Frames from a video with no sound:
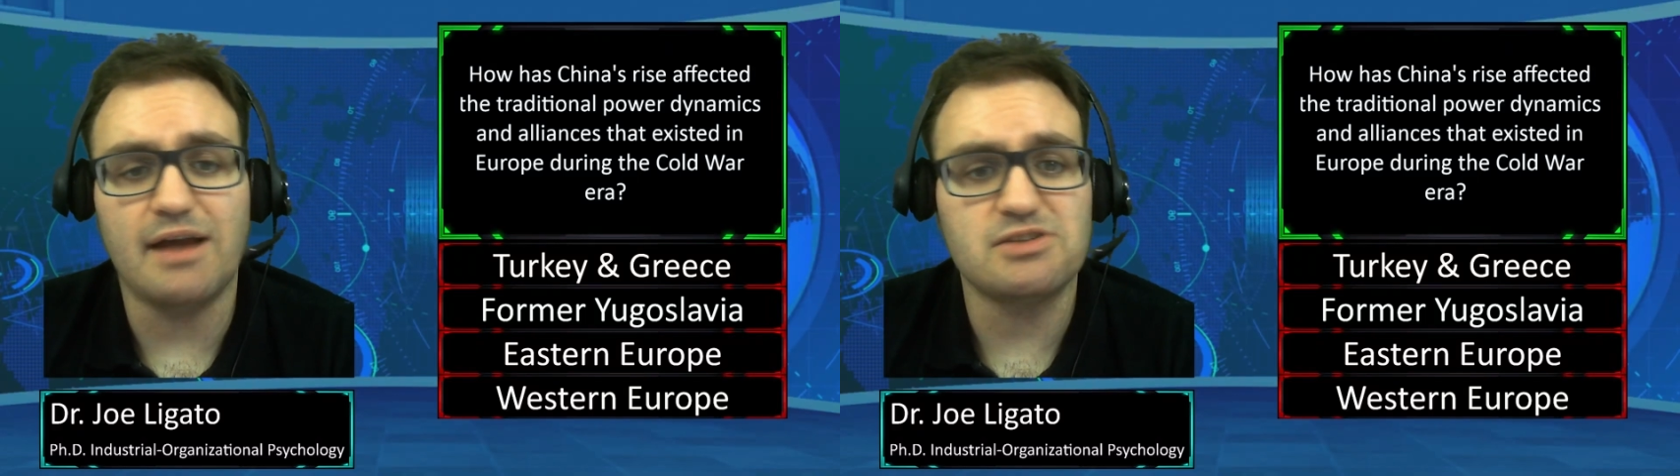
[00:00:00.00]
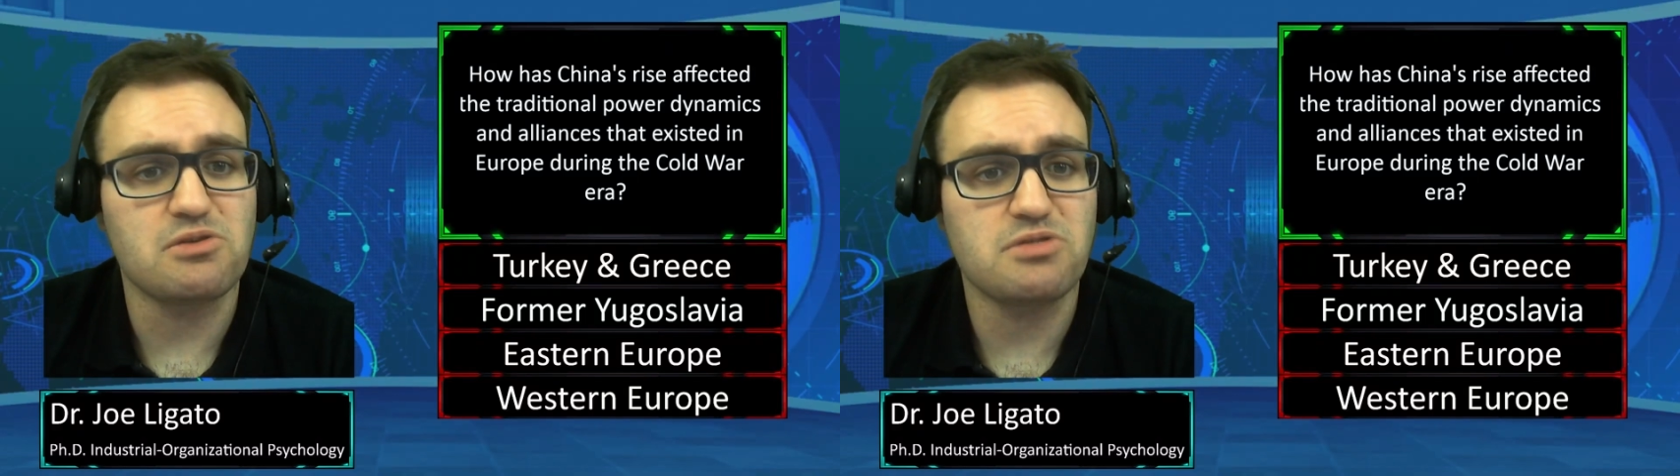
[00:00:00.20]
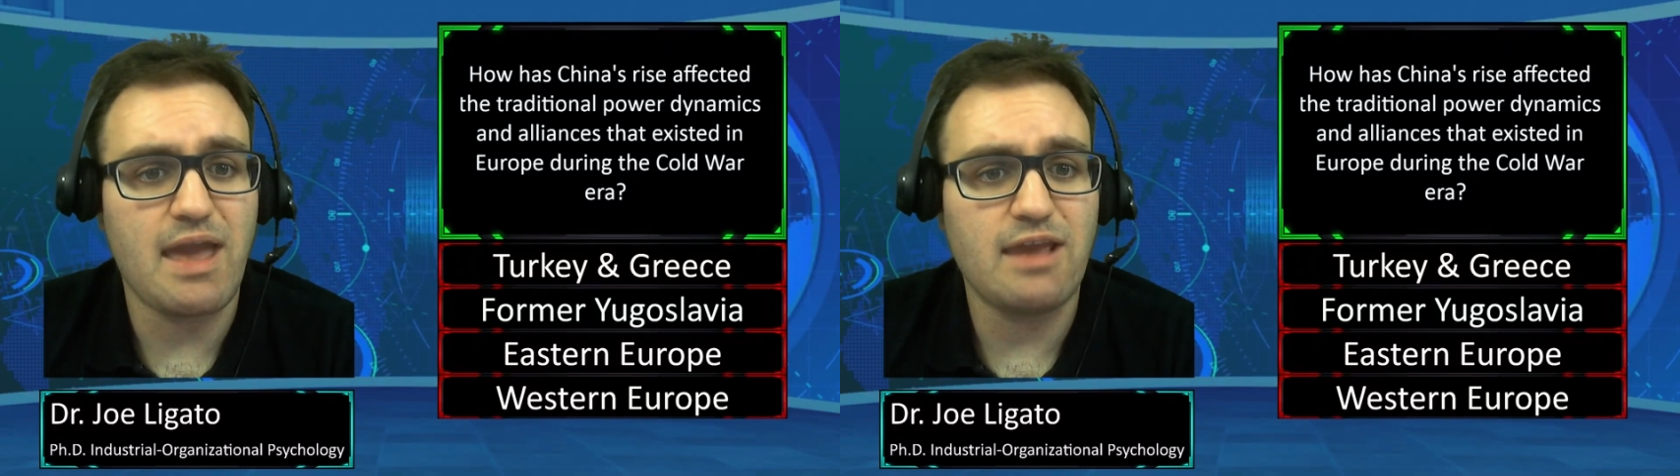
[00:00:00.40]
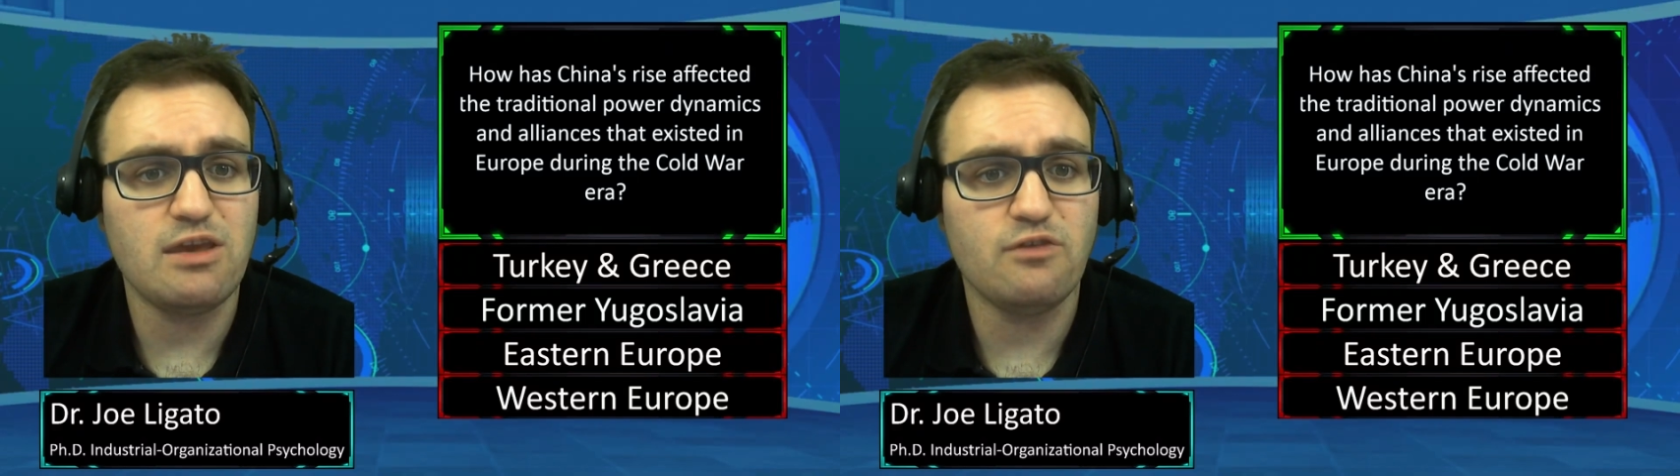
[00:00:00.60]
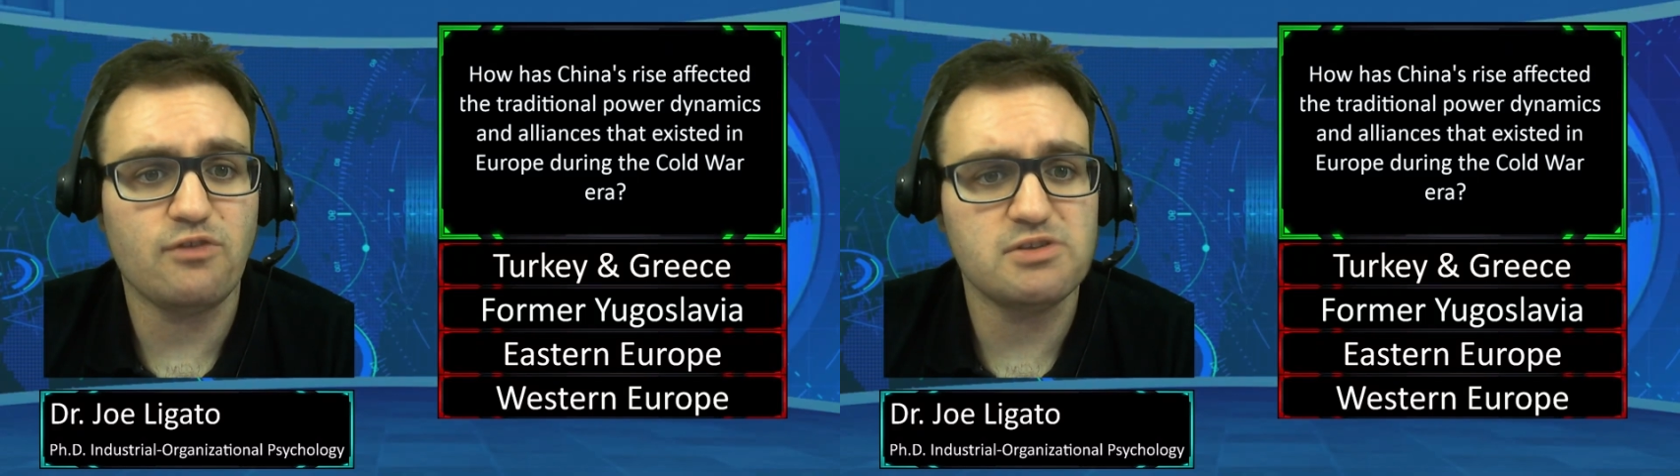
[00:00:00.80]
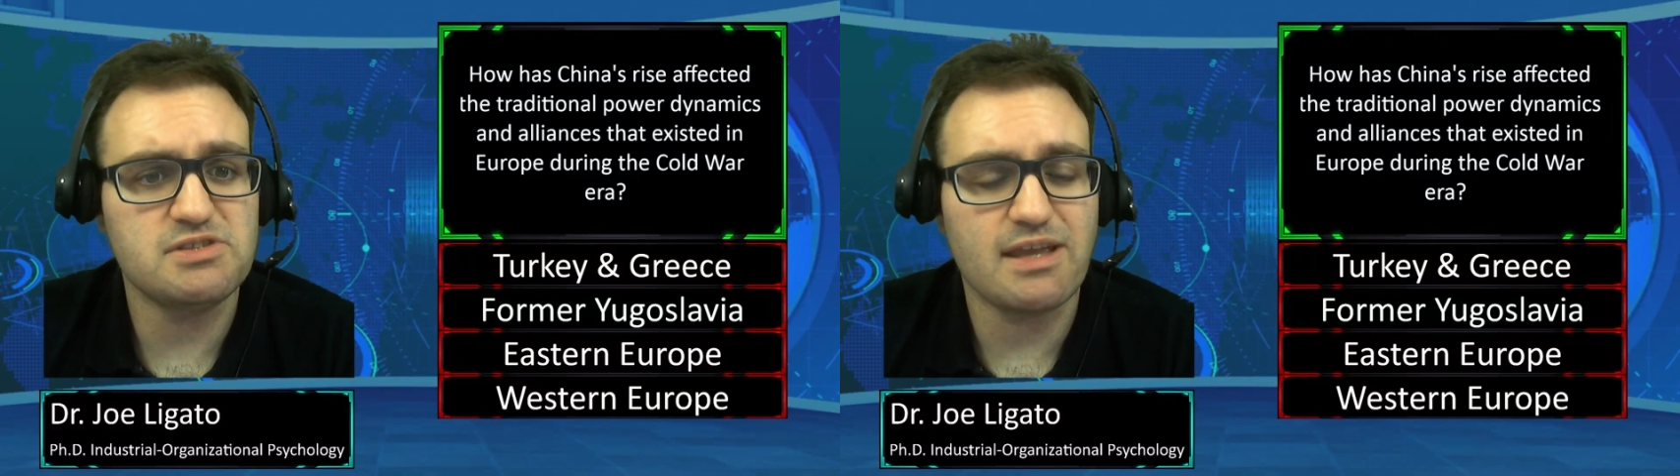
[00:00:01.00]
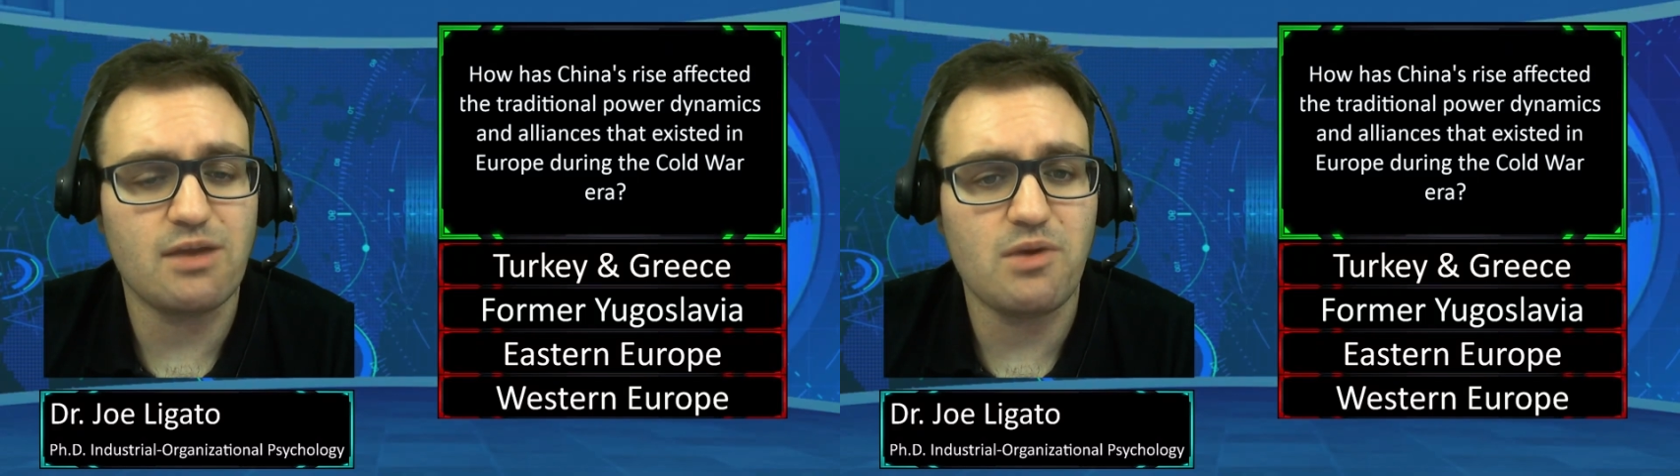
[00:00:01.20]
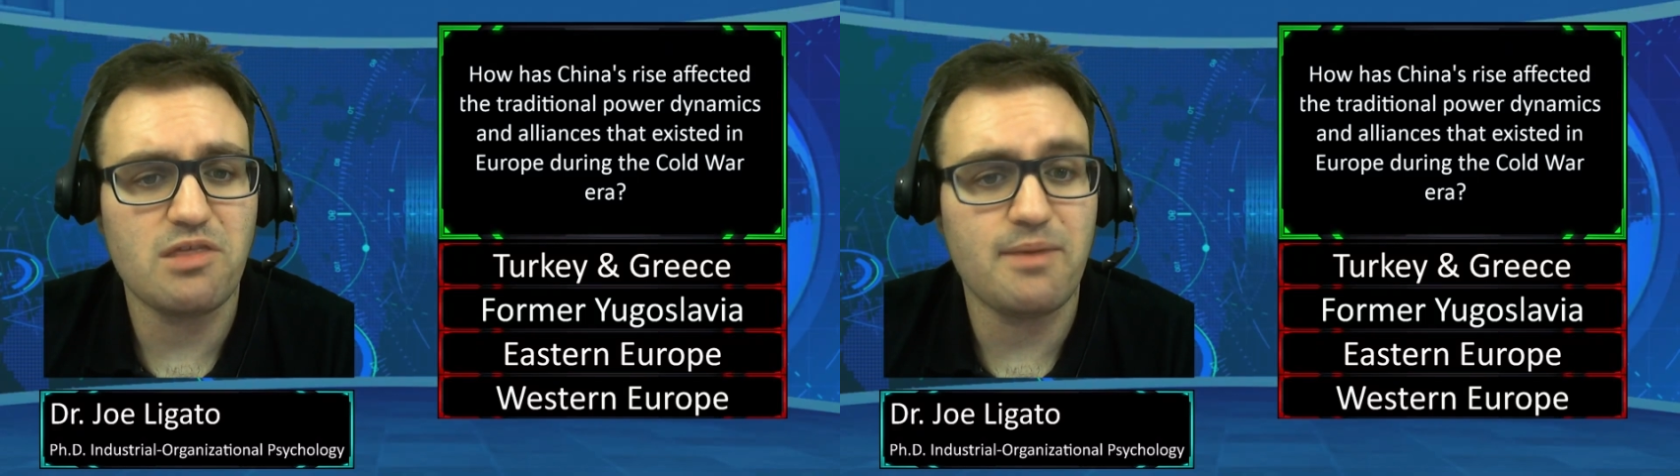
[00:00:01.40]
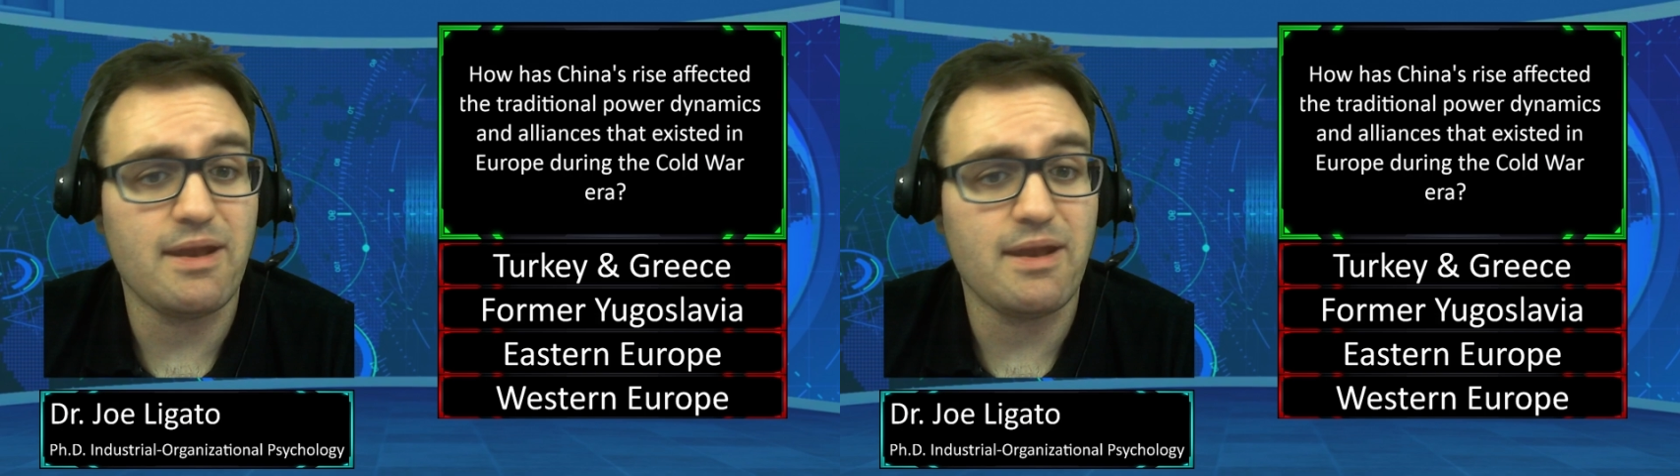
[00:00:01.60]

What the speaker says: So thank you for sticking with me,